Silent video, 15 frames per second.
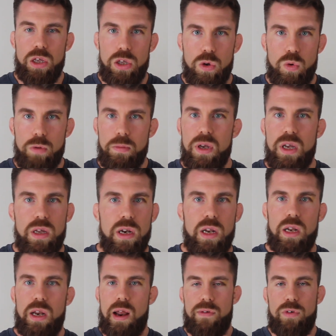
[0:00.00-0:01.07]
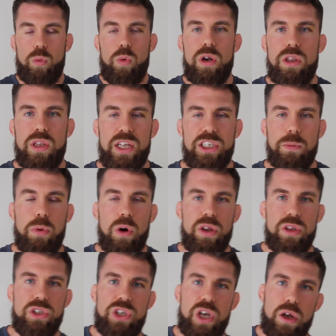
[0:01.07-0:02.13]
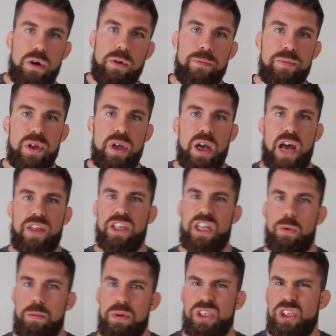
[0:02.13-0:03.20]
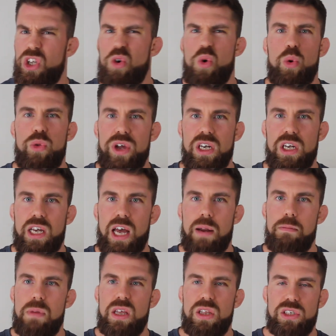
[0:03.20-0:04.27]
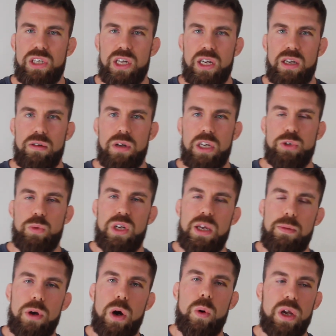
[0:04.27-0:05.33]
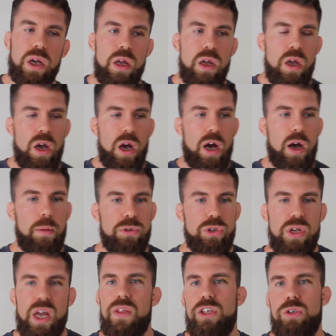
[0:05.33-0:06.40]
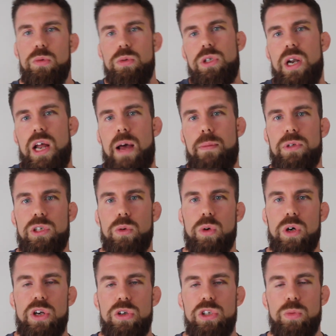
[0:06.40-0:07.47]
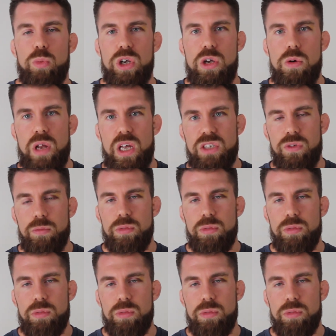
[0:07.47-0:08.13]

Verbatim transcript: you and me and, and everyone that's a part of this channel. I think that would be just a cool thing to kind of make this thing as we keep going. Um, so yeah, that's what's gonna happen. So we're gonna do some more Q&As